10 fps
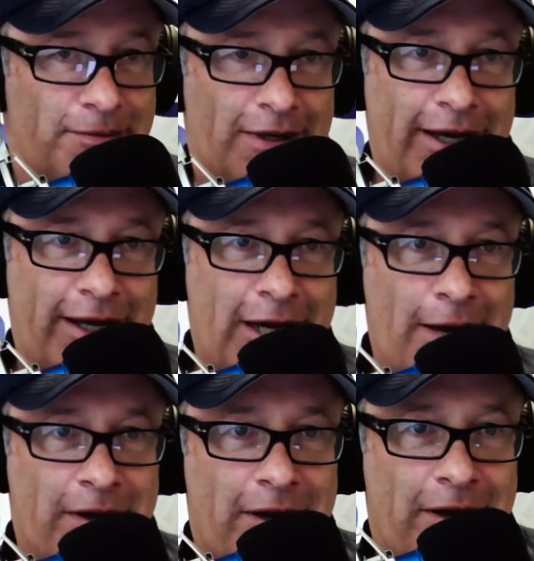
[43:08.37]
a guy
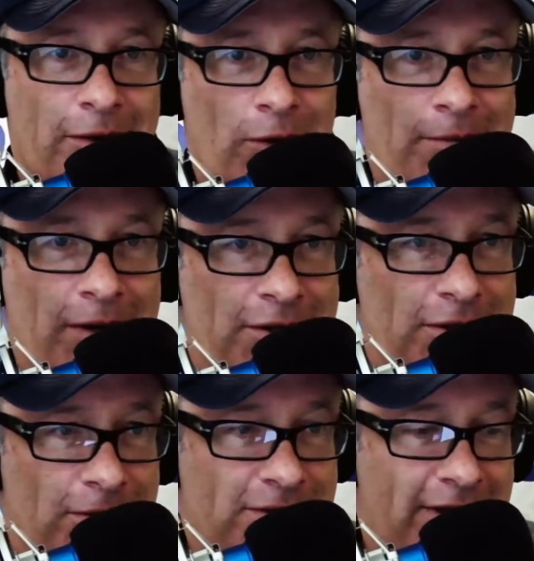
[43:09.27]
commented on one of my
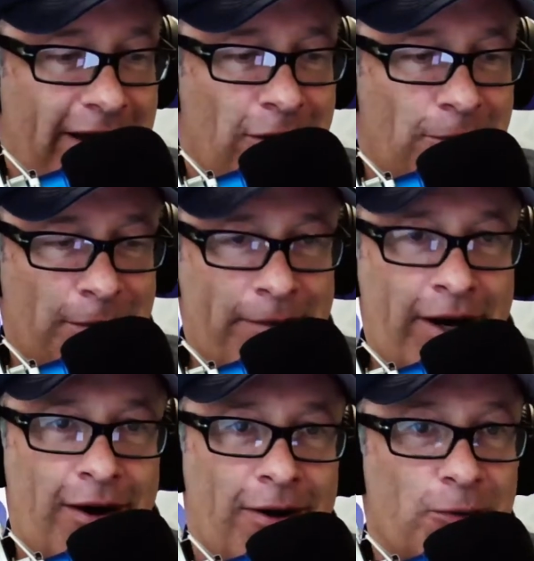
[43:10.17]
shows that I don't
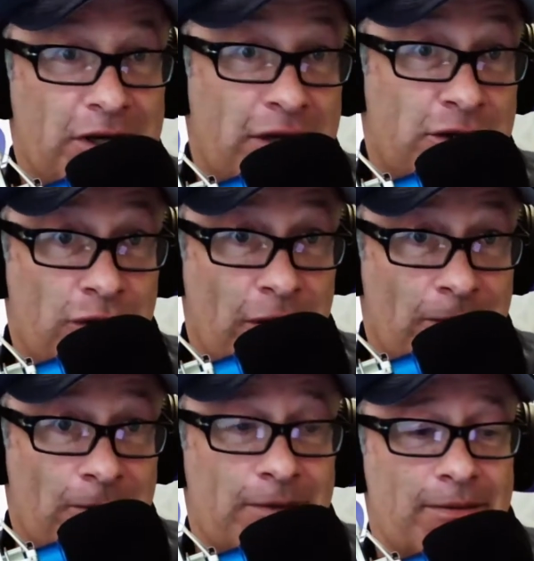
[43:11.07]
prepare, which I
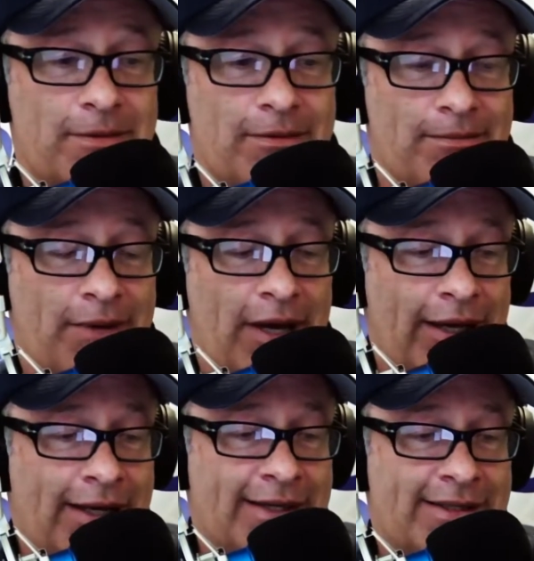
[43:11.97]
don't,
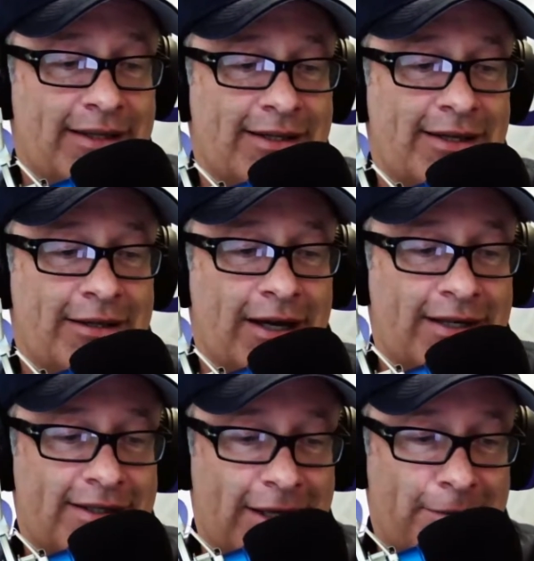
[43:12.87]
but this other guy
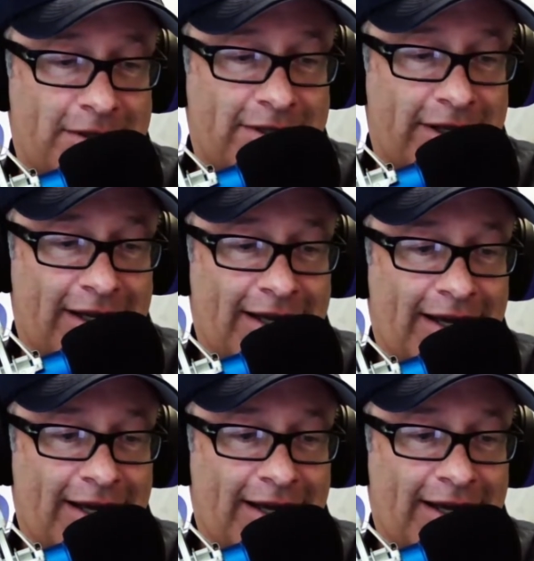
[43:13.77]
came in and said,